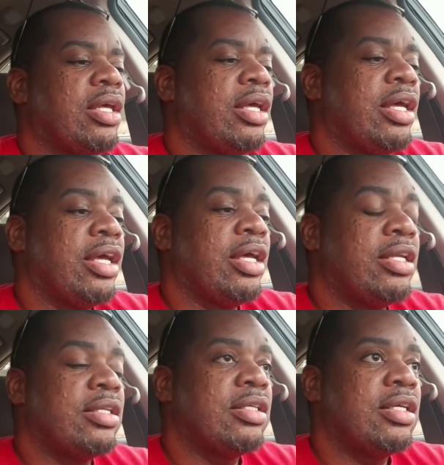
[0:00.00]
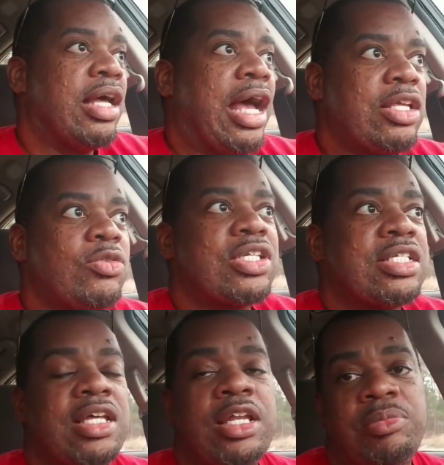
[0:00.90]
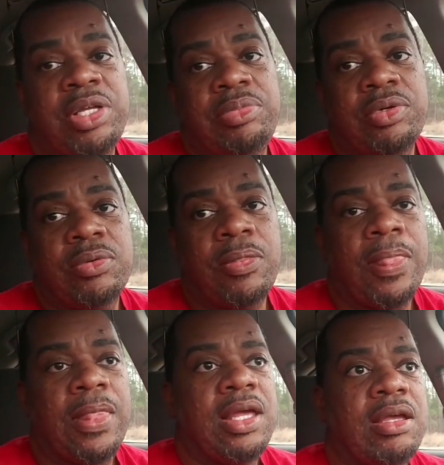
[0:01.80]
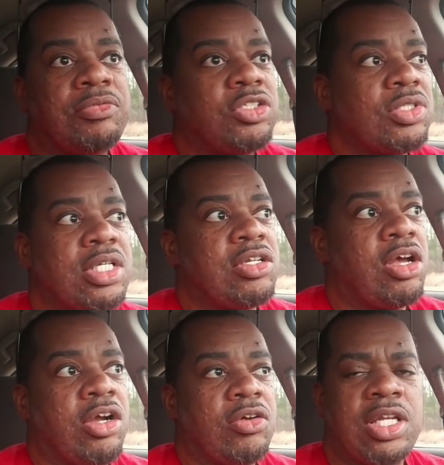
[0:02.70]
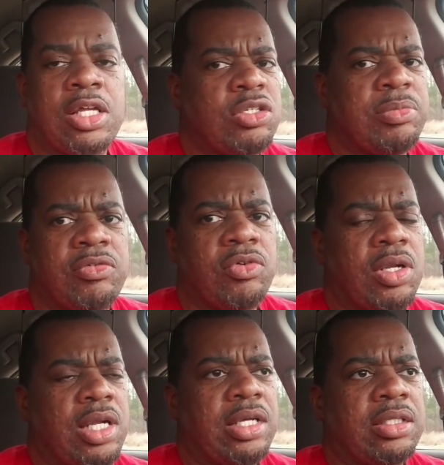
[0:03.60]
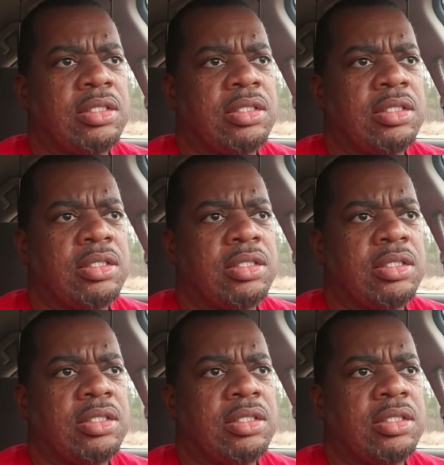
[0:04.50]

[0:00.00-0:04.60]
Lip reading: and I used to say to people, as soon as they start cursing, I used to be raw, like,